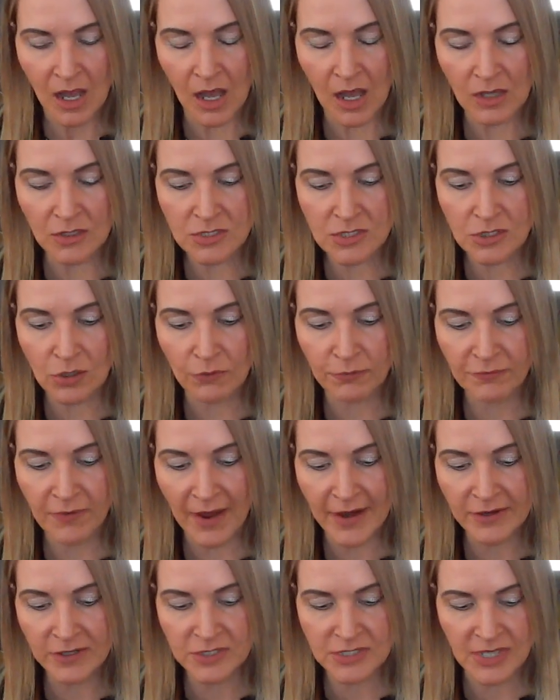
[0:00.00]
Also,
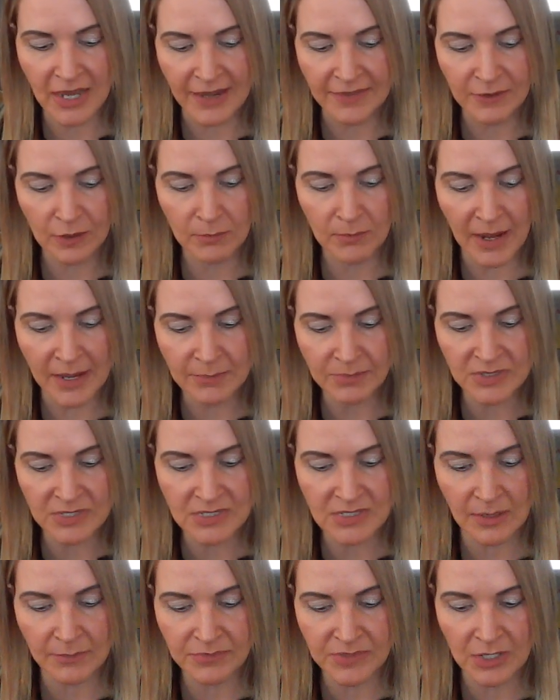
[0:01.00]
fire sign, there might be
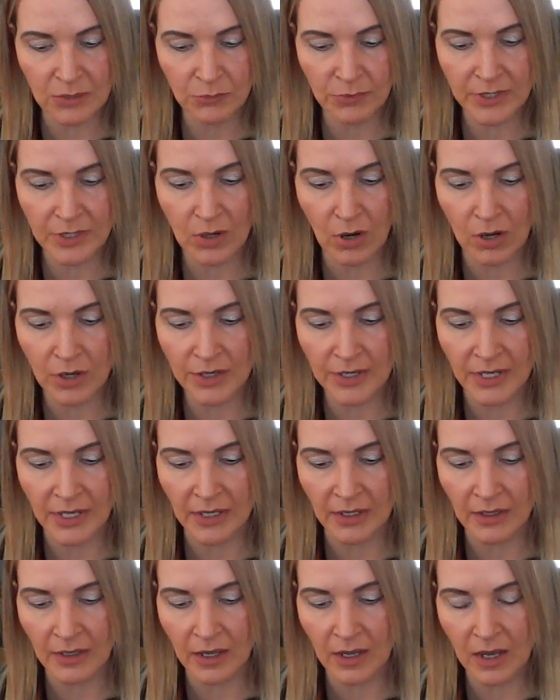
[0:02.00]
something
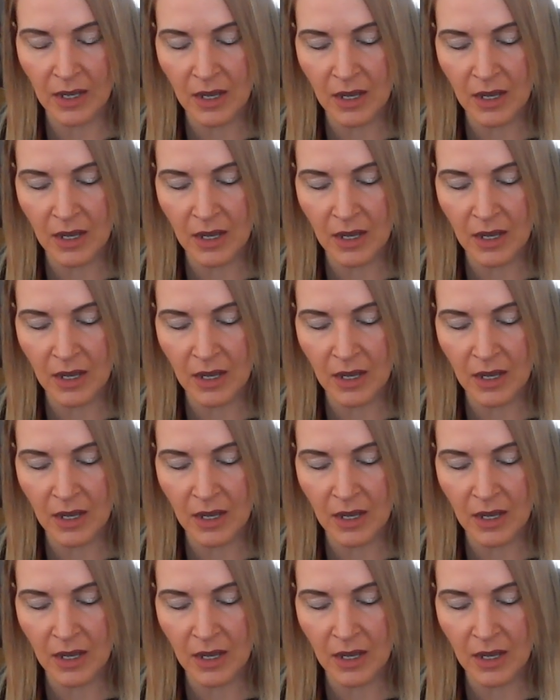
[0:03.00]
regarding